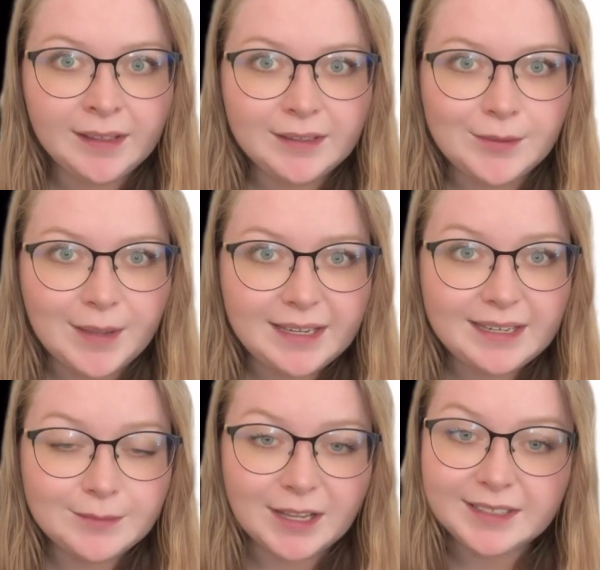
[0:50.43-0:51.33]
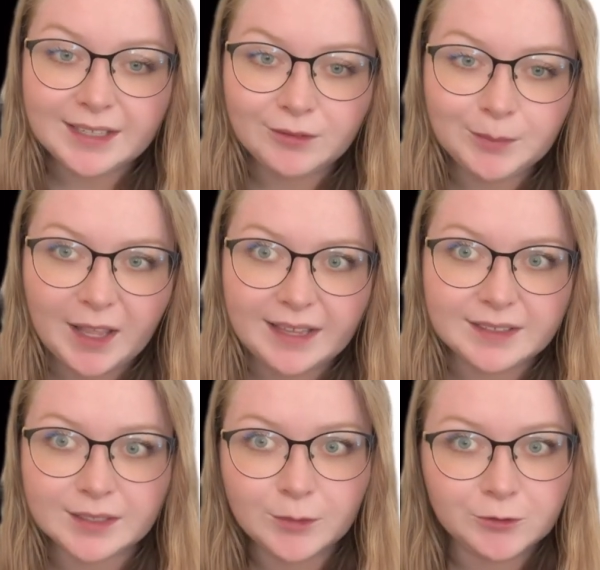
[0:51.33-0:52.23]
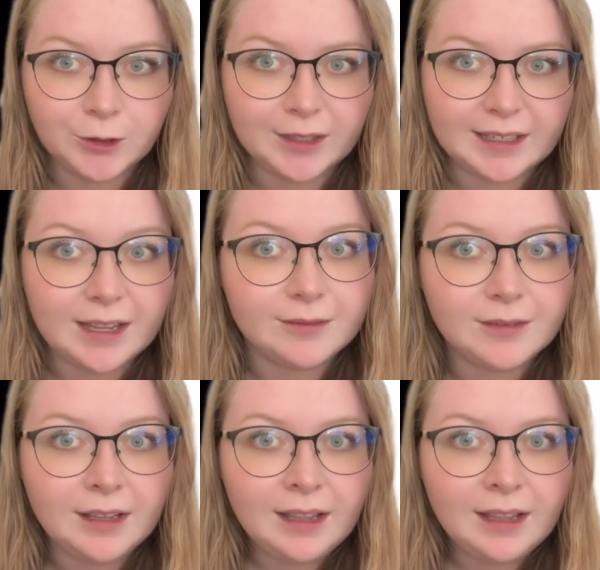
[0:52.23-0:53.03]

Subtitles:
You may need to make several passes before the knife